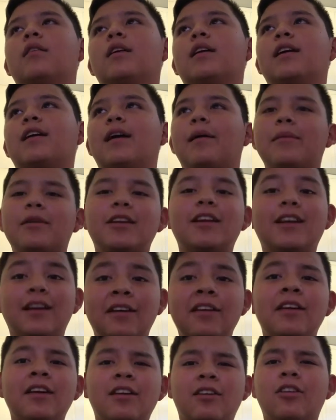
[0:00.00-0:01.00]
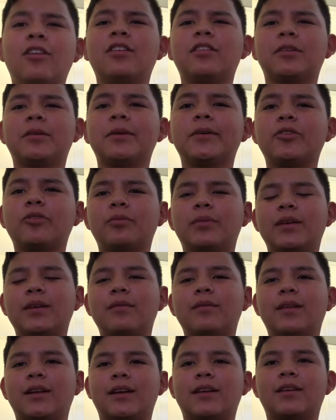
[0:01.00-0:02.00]
it hurt a little
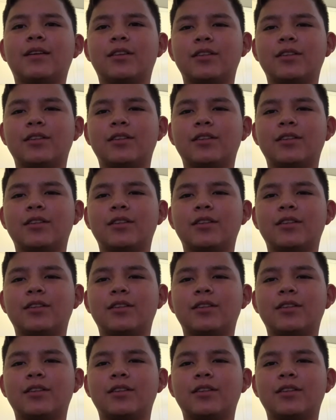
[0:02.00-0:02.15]
bit, like,